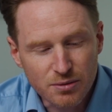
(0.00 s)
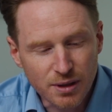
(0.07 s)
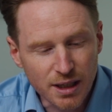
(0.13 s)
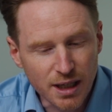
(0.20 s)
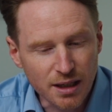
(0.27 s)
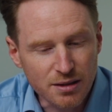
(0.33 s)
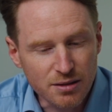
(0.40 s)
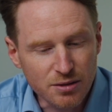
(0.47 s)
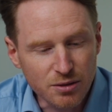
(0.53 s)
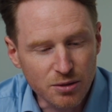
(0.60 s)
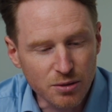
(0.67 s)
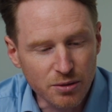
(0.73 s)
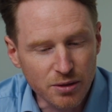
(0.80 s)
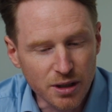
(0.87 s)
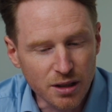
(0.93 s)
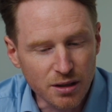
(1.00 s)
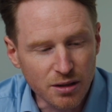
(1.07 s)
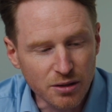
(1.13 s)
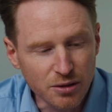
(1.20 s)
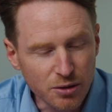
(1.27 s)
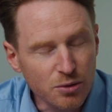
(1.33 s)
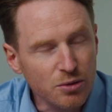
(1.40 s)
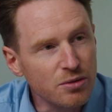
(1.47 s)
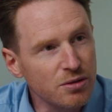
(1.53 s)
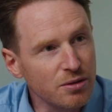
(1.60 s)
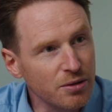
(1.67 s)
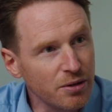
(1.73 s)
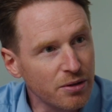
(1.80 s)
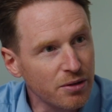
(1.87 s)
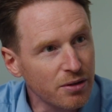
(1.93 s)
relates to the
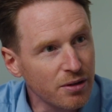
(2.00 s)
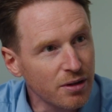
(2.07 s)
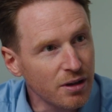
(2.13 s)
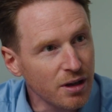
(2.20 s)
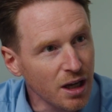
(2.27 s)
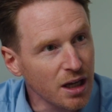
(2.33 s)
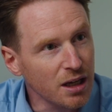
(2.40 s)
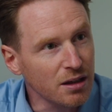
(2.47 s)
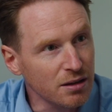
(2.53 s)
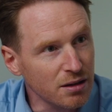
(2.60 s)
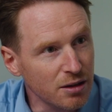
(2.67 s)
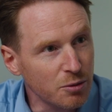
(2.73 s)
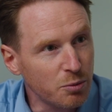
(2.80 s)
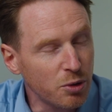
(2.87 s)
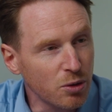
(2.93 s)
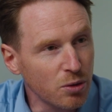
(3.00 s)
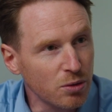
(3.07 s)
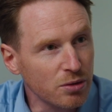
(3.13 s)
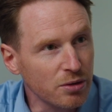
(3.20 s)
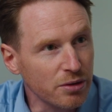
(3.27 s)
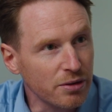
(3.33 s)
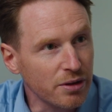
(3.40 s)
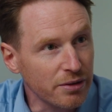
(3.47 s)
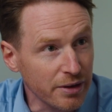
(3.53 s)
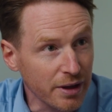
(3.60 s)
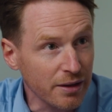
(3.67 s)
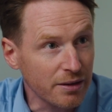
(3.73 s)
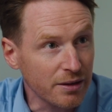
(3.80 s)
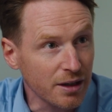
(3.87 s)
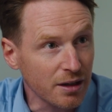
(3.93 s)
users in the POCUS
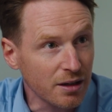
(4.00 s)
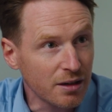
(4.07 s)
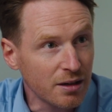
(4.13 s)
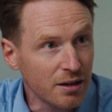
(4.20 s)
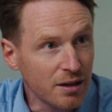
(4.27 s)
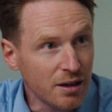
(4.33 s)
setting.